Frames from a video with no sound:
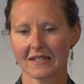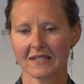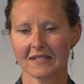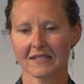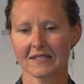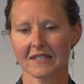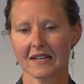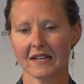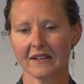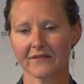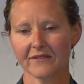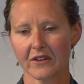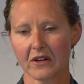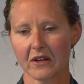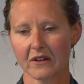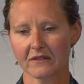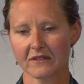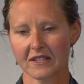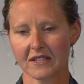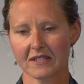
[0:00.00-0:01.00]
to stay
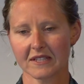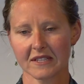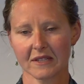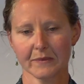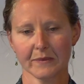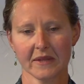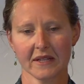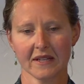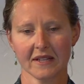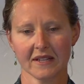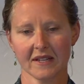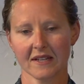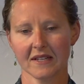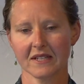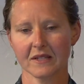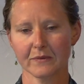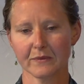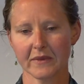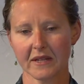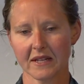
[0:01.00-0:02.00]
involved in something that
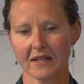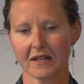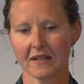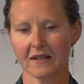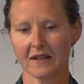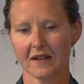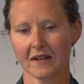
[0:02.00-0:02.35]
has meaning